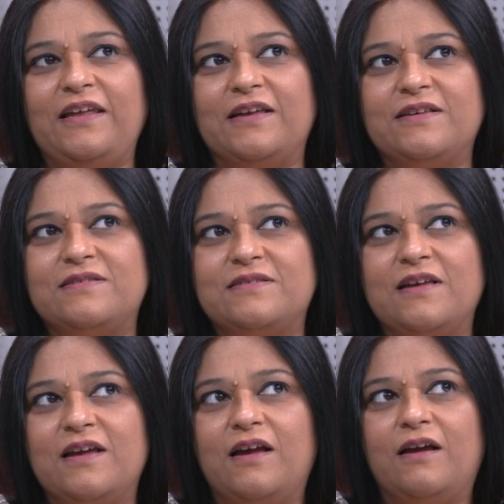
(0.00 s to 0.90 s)
is
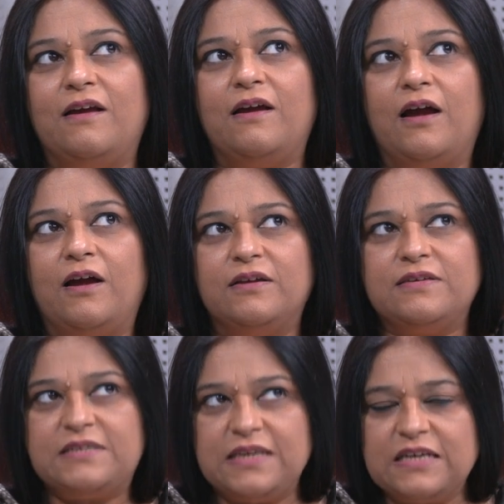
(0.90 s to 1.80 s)

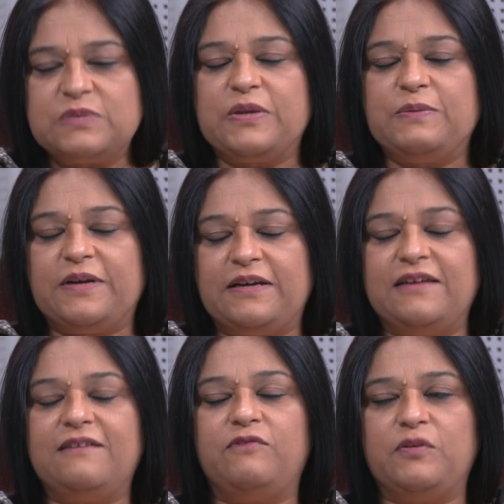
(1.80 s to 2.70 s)
still
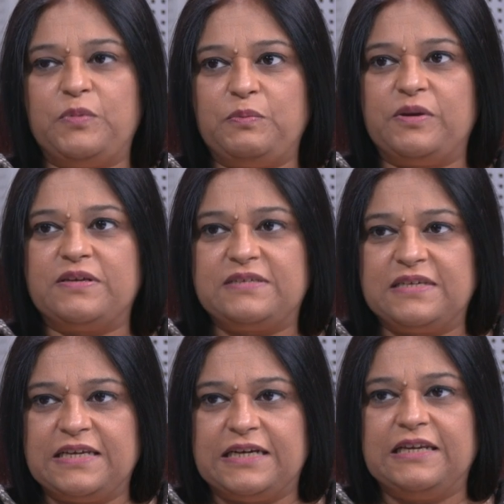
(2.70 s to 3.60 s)
experimenting, where people are
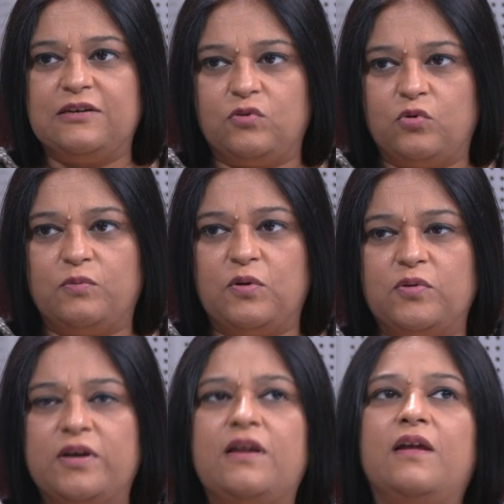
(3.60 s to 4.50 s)
still getting to know
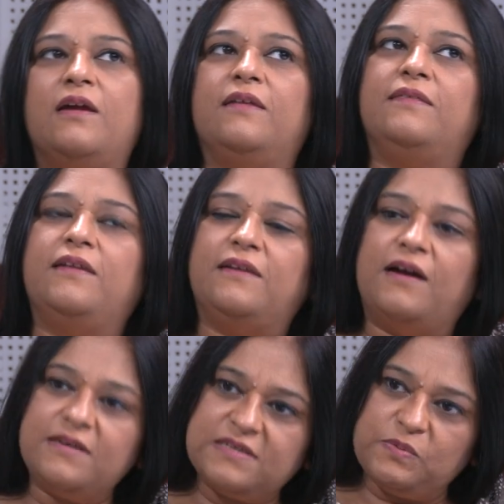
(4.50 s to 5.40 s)
about it. There
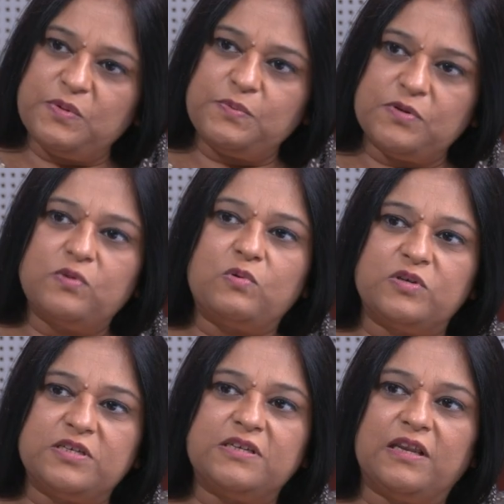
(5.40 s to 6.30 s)
are still people who are
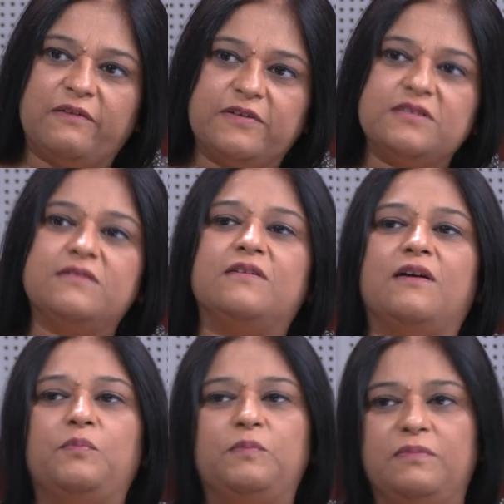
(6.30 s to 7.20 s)
watching television.
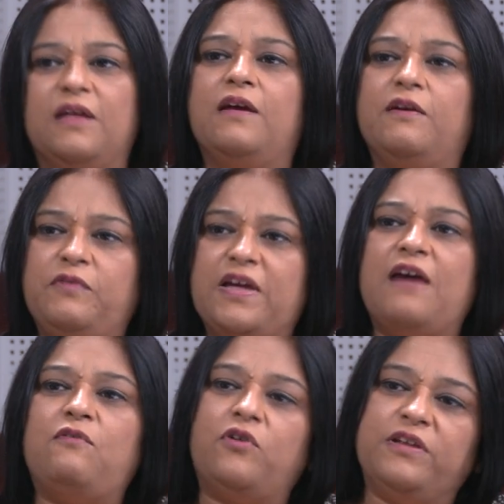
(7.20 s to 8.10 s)
We
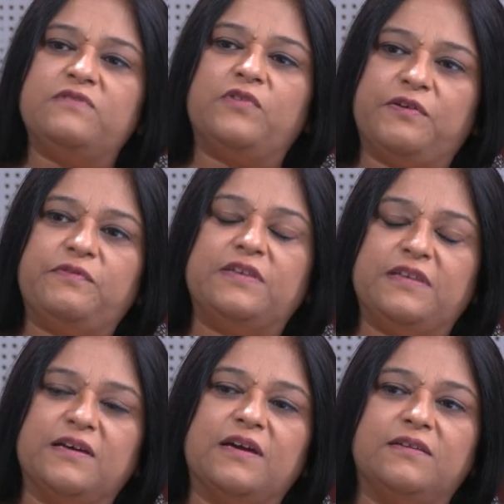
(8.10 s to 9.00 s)
have audience for
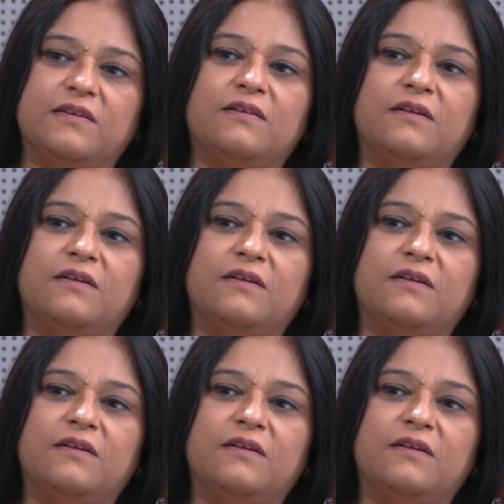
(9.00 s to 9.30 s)
everything, I think.